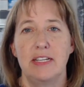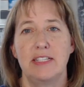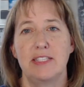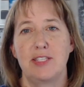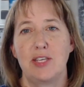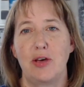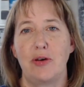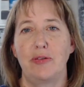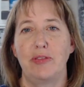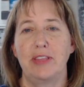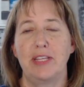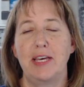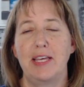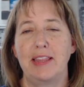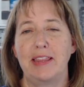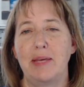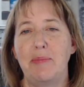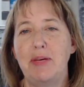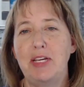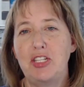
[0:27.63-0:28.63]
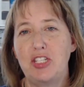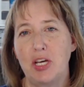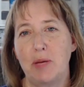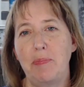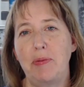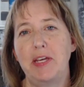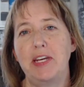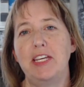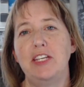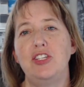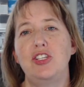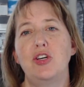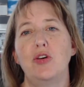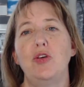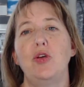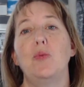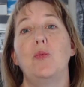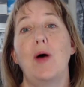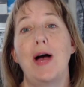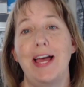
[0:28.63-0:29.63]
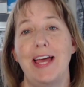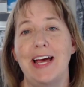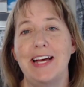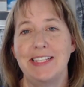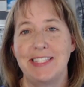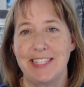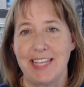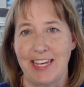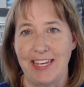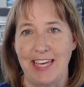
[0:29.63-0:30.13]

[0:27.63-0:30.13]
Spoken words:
So let me jump in and show you why I say